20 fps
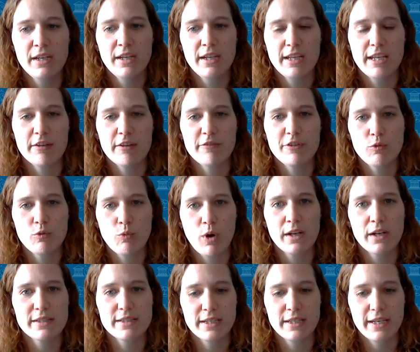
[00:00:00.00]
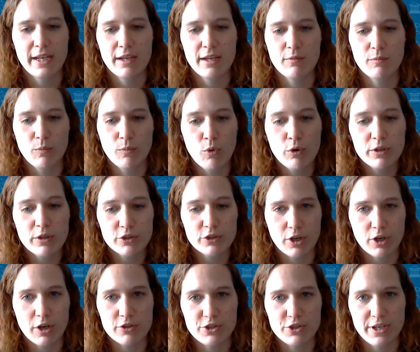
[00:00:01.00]
If you want to get more
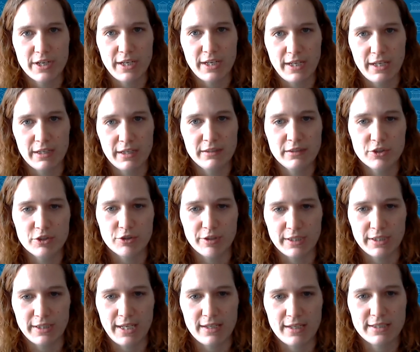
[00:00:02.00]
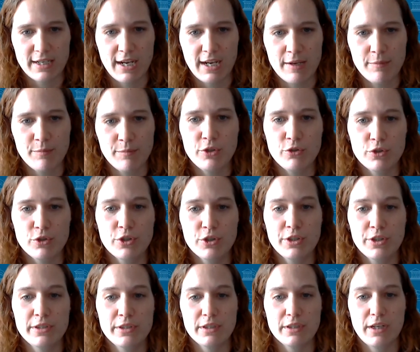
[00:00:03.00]
charging in during that time, you
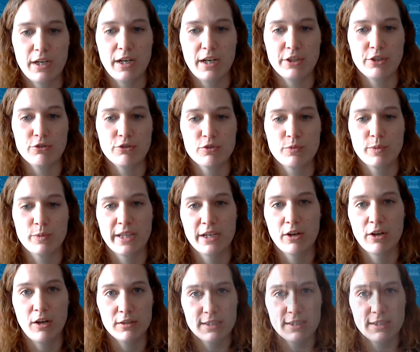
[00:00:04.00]
could use what they call